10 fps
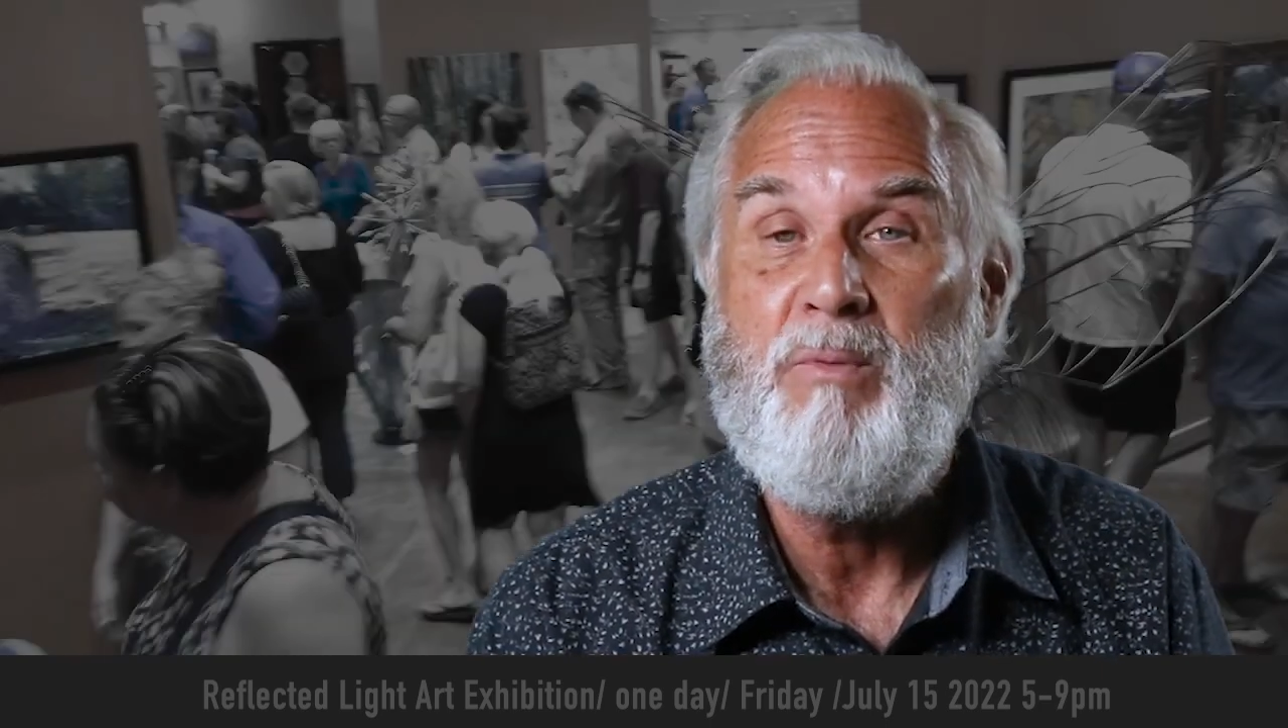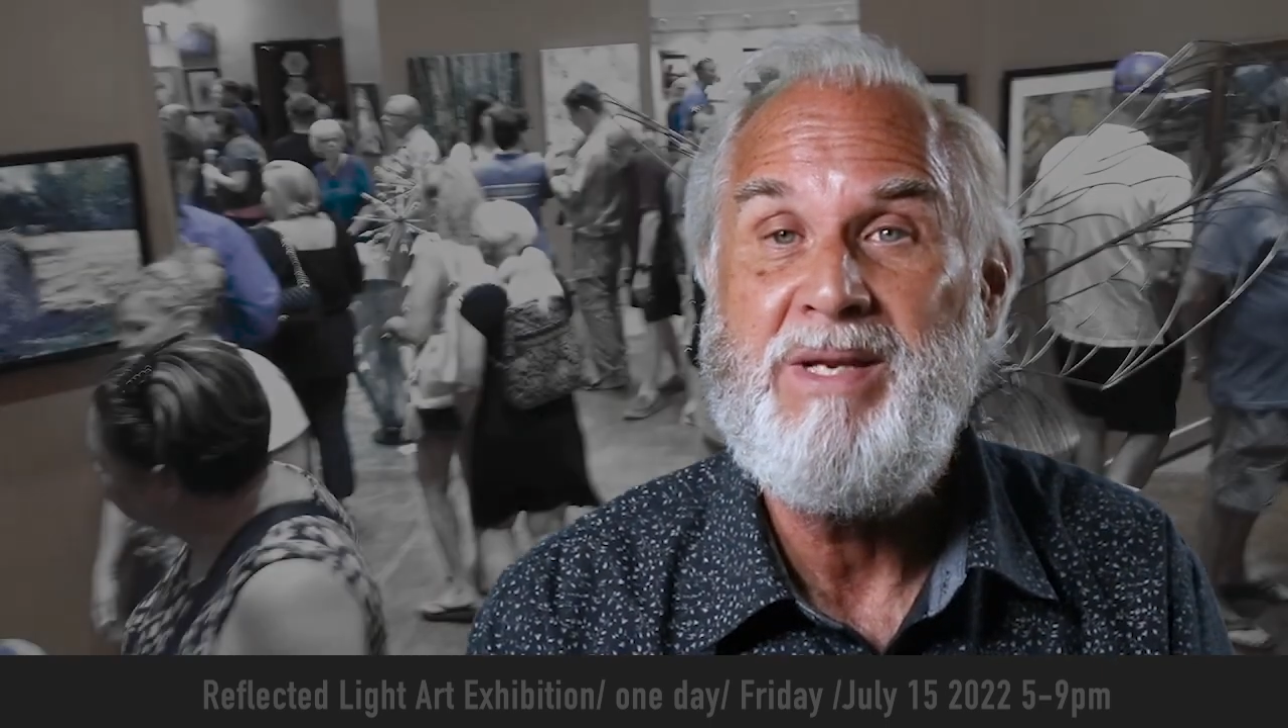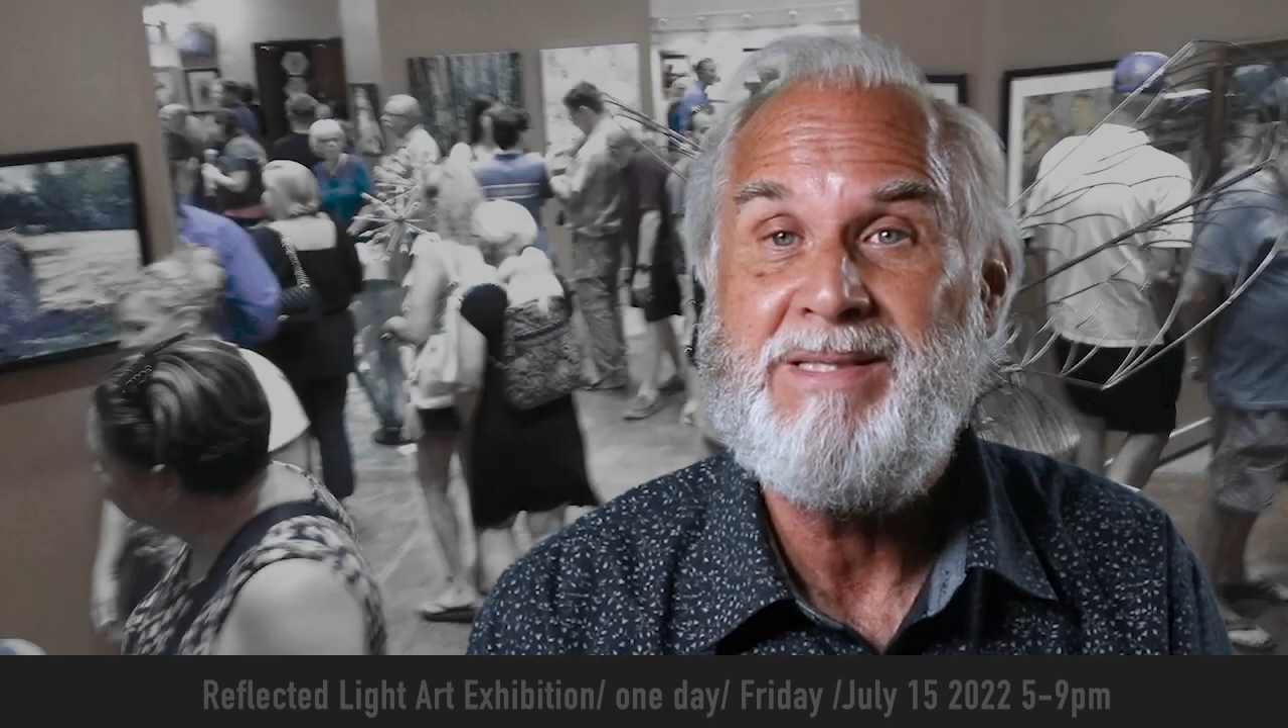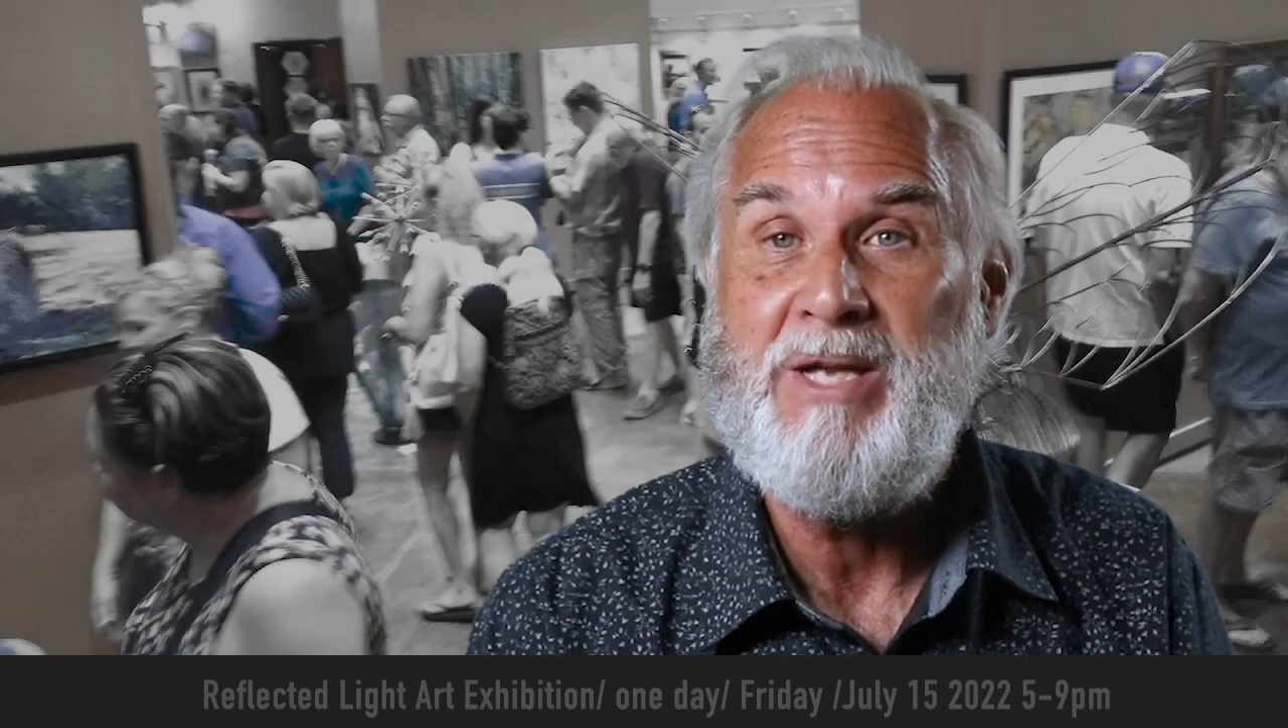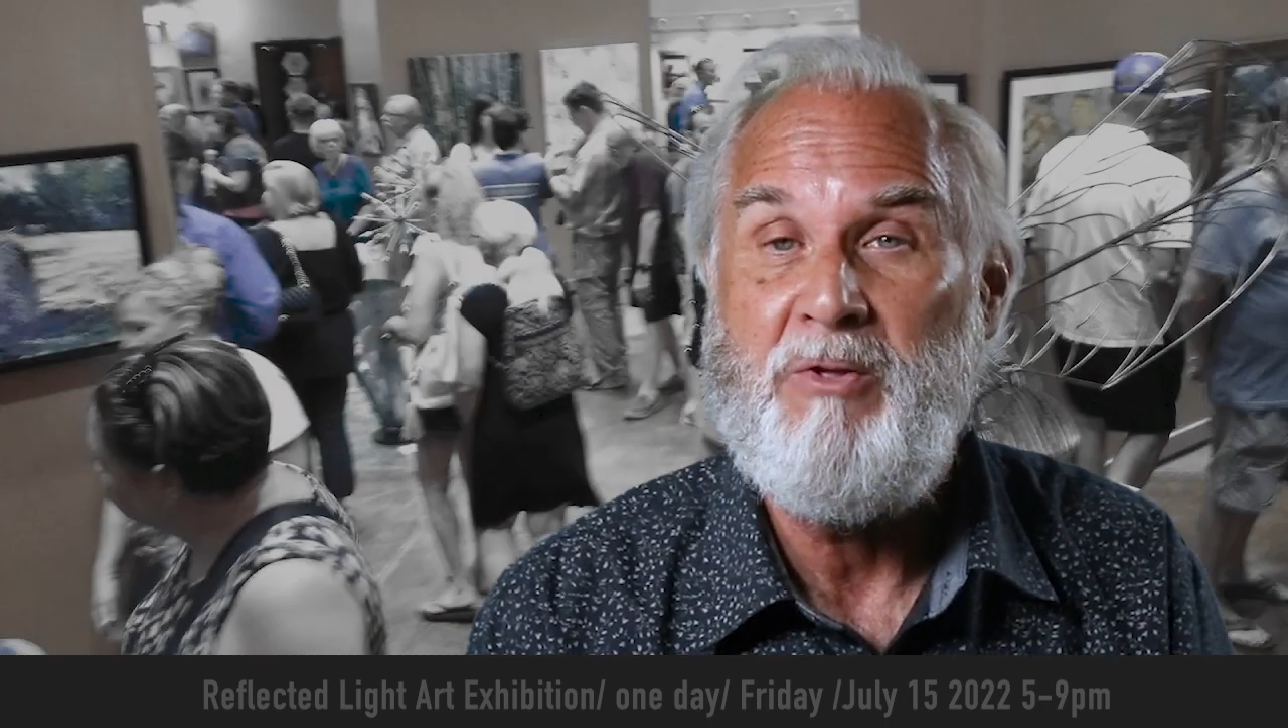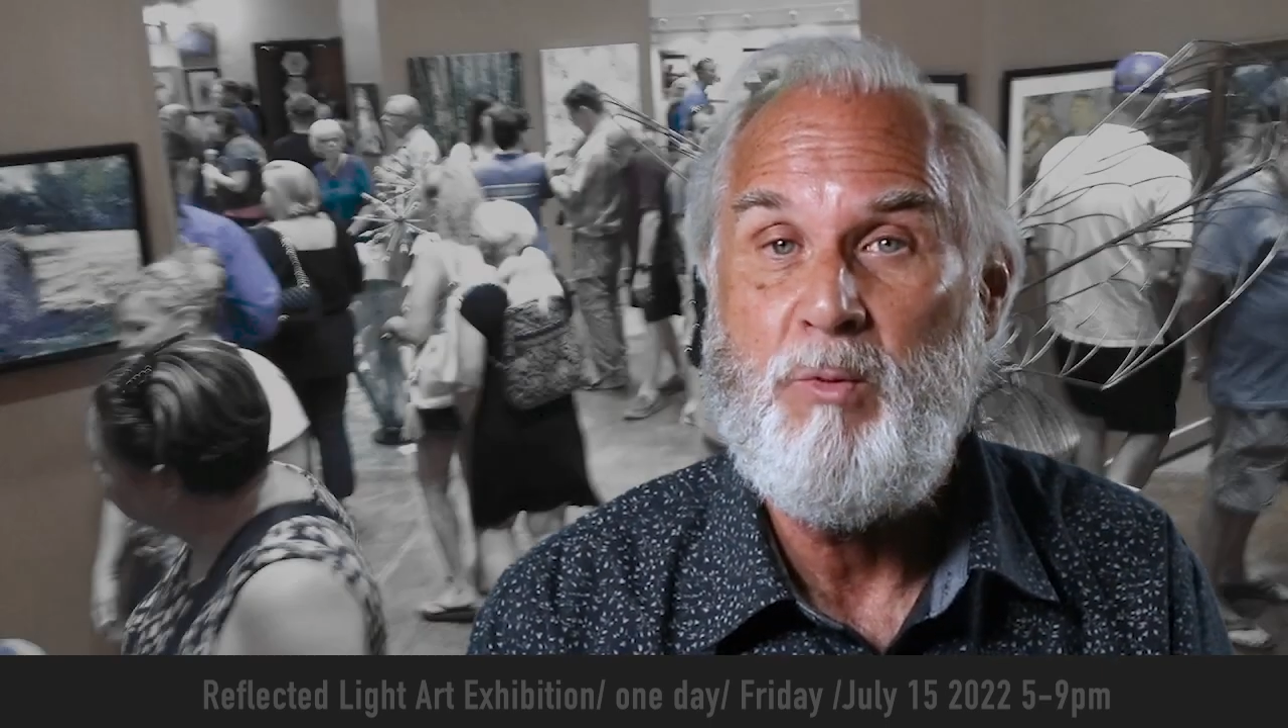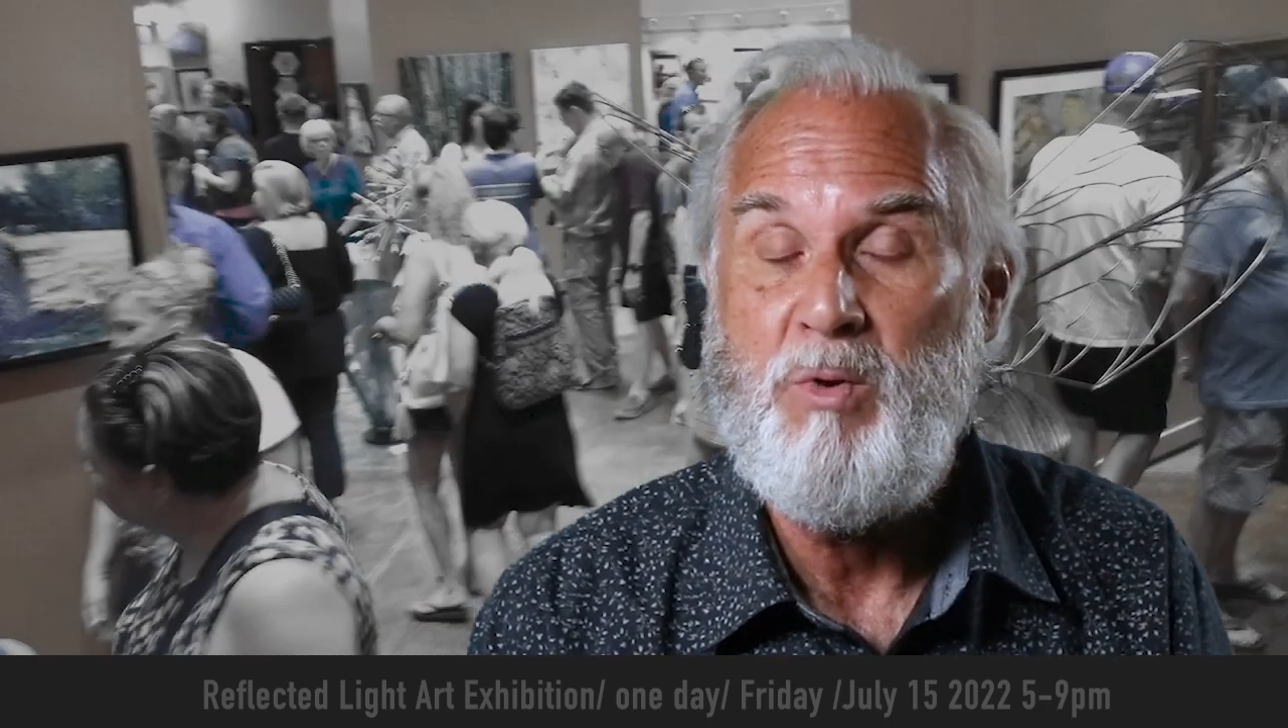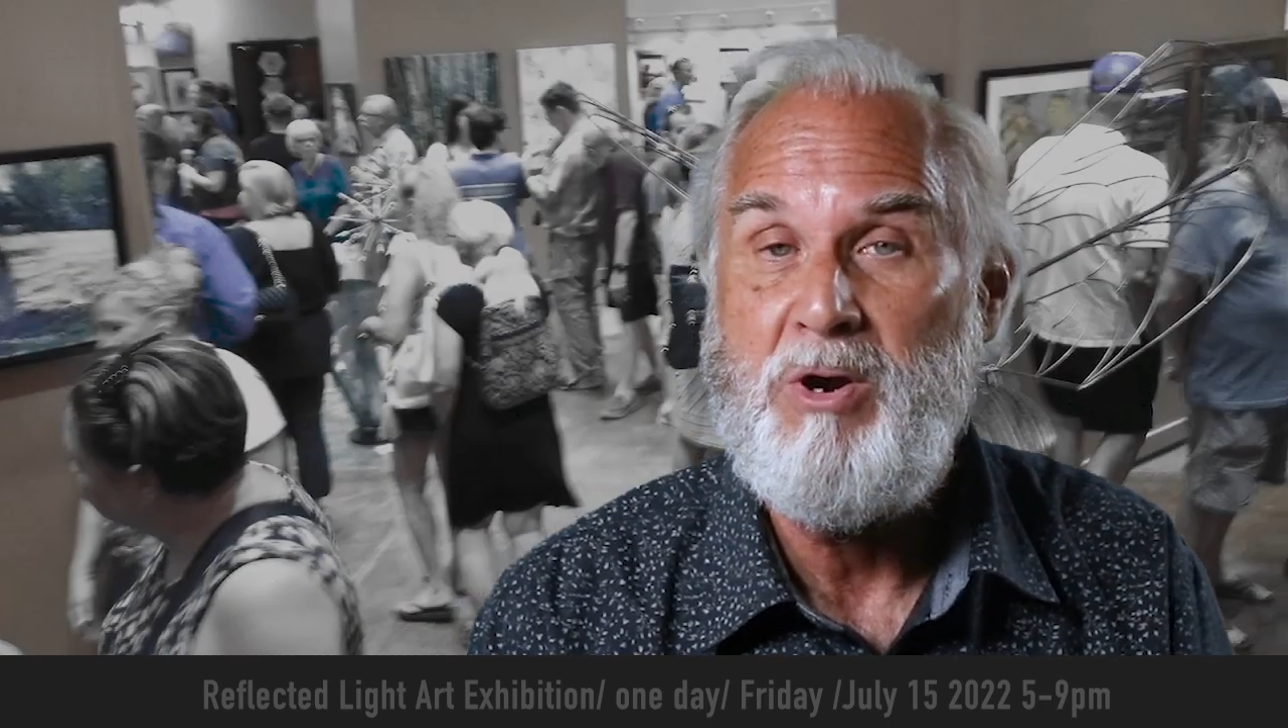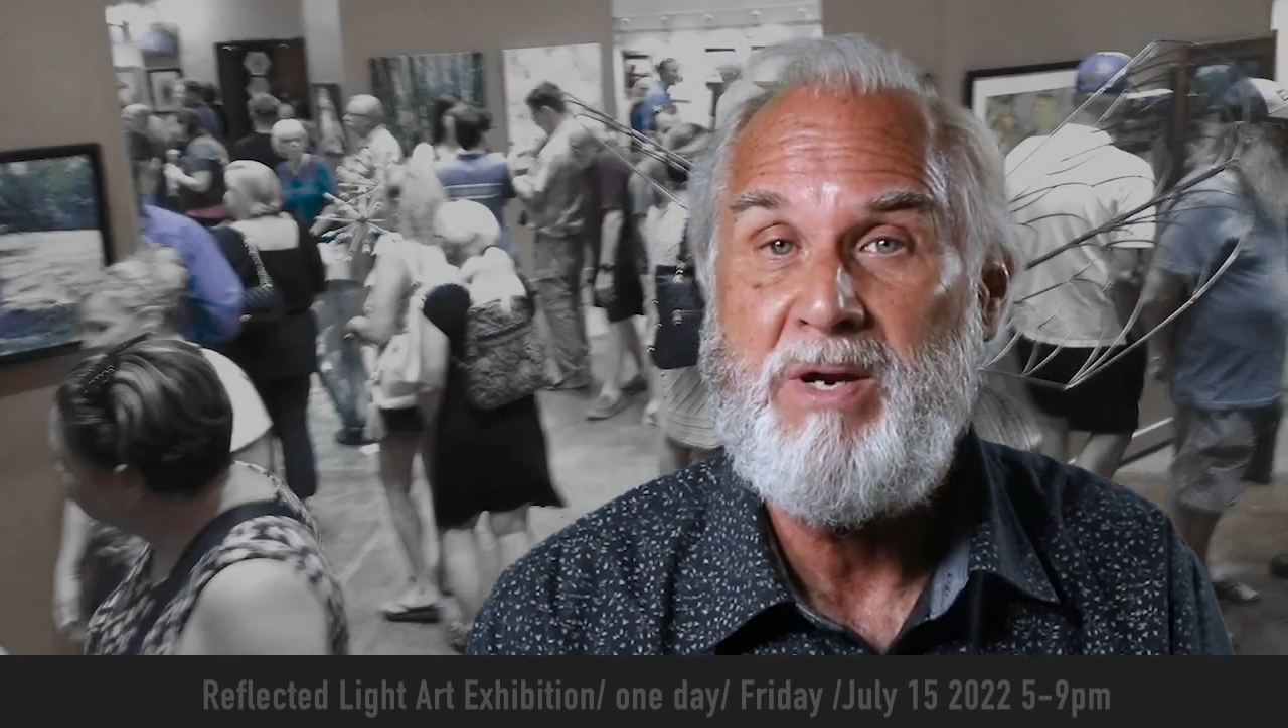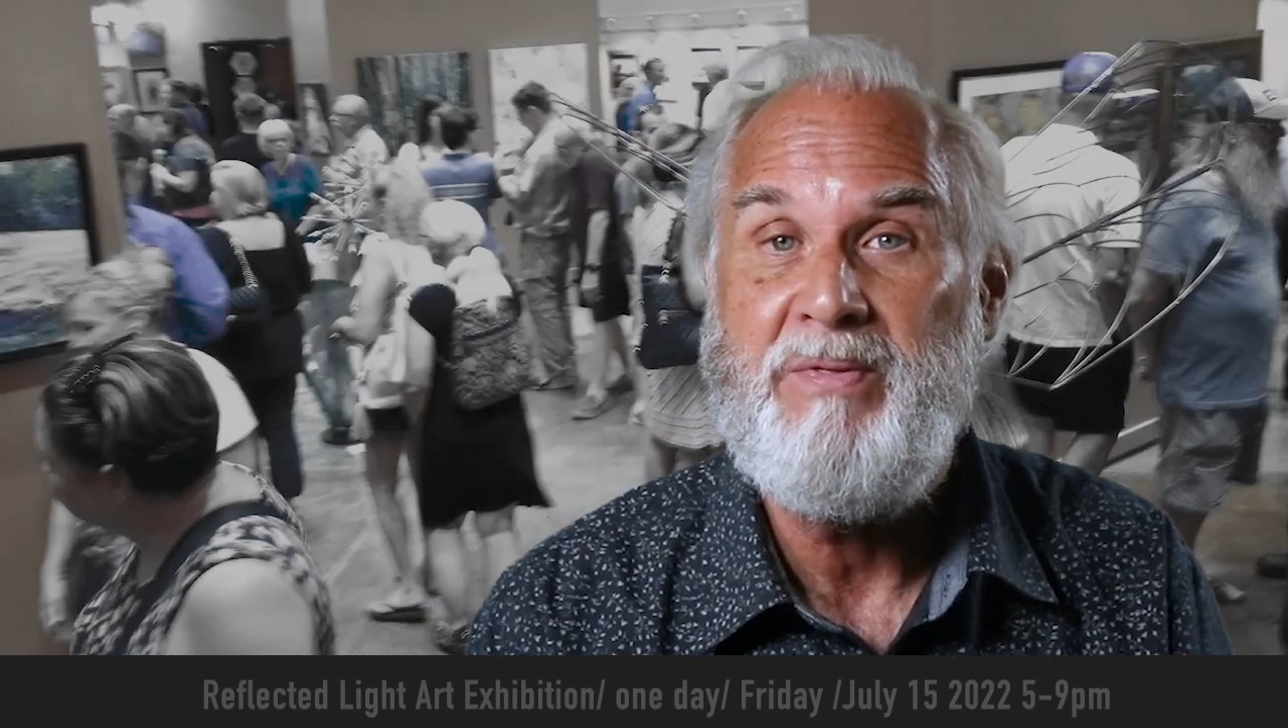we sell the
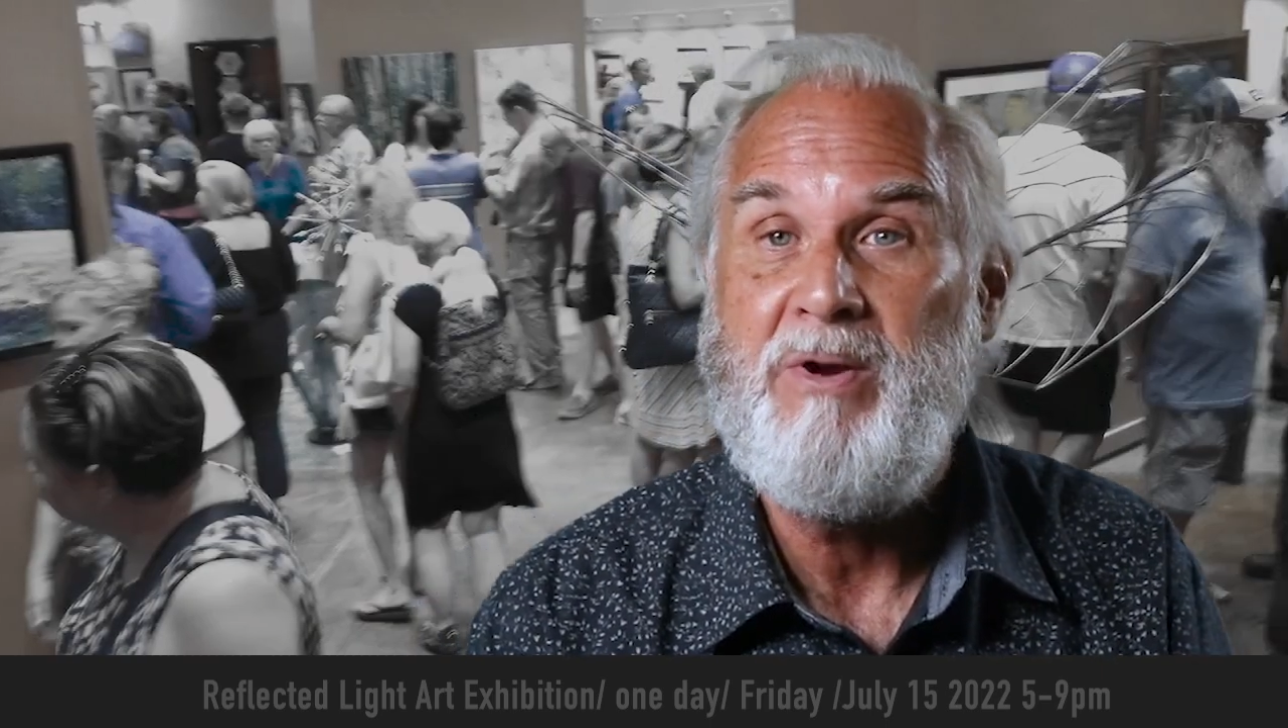work,